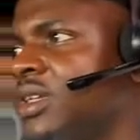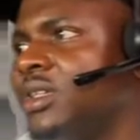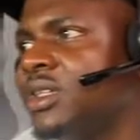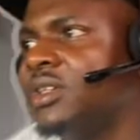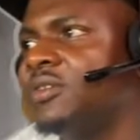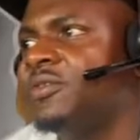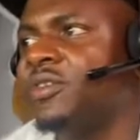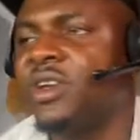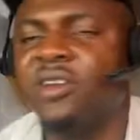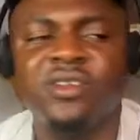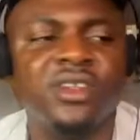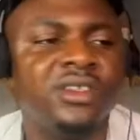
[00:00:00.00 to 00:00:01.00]
If you have
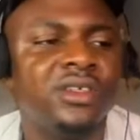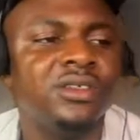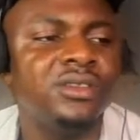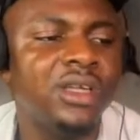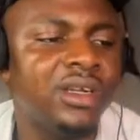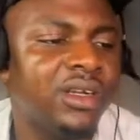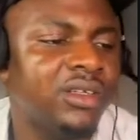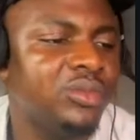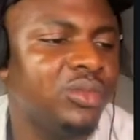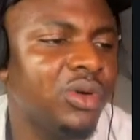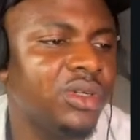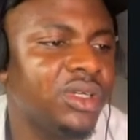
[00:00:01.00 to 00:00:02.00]
anything around
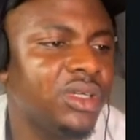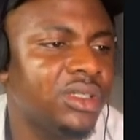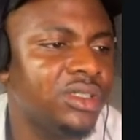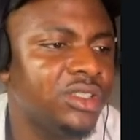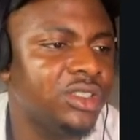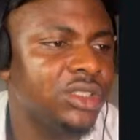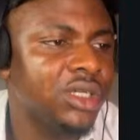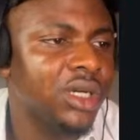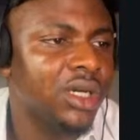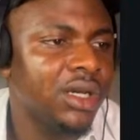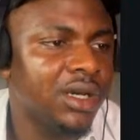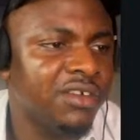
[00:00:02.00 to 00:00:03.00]
mortgage,
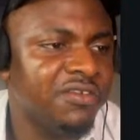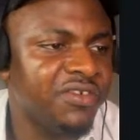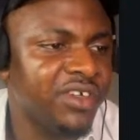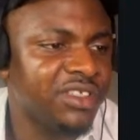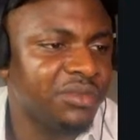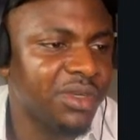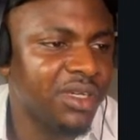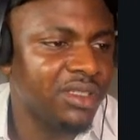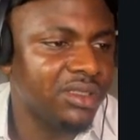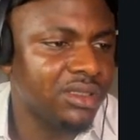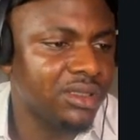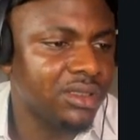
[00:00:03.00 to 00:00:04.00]

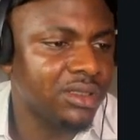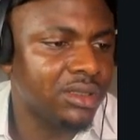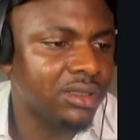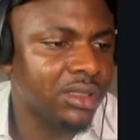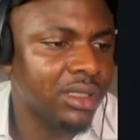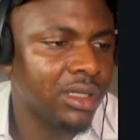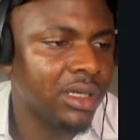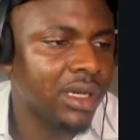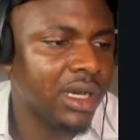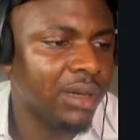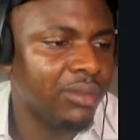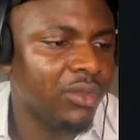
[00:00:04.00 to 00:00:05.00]
investments, I'm
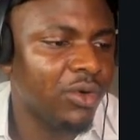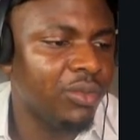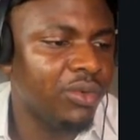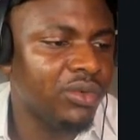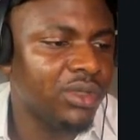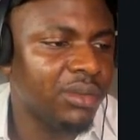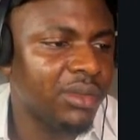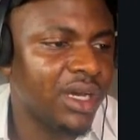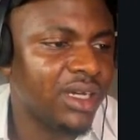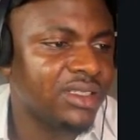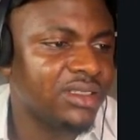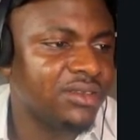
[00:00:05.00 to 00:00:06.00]
open, I'm
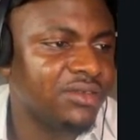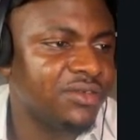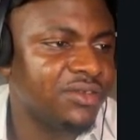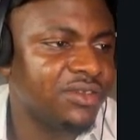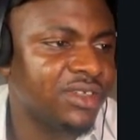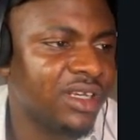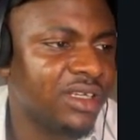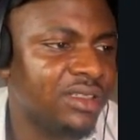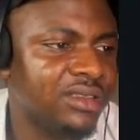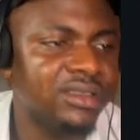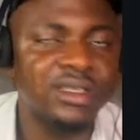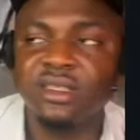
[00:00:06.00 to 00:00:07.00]
active, so I can
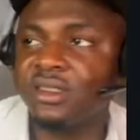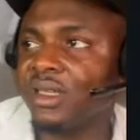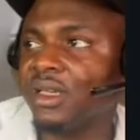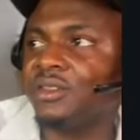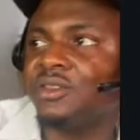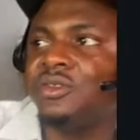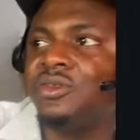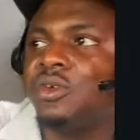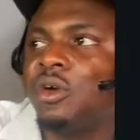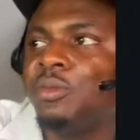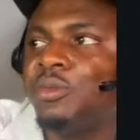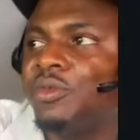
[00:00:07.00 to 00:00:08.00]
start adding you up
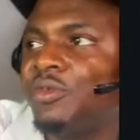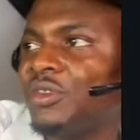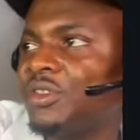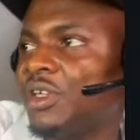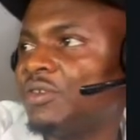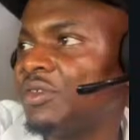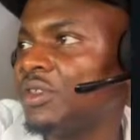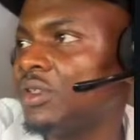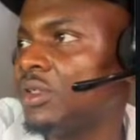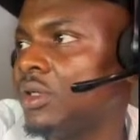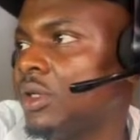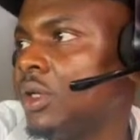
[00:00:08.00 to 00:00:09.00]
for traffic.
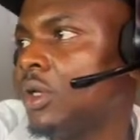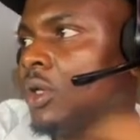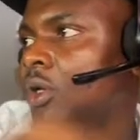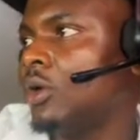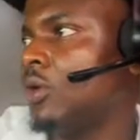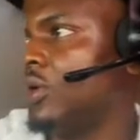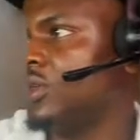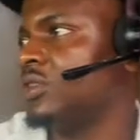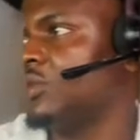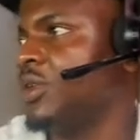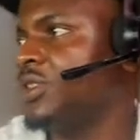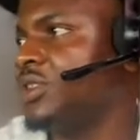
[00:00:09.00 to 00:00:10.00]
Okay, somebody
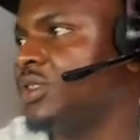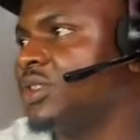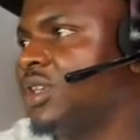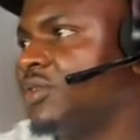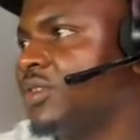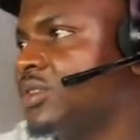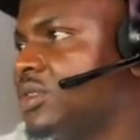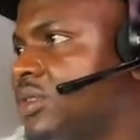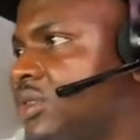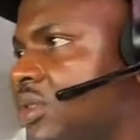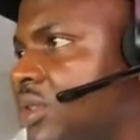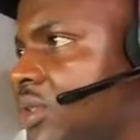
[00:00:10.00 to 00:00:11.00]
just gave us
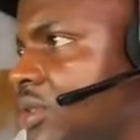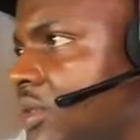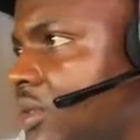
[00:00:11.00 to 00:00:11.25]
he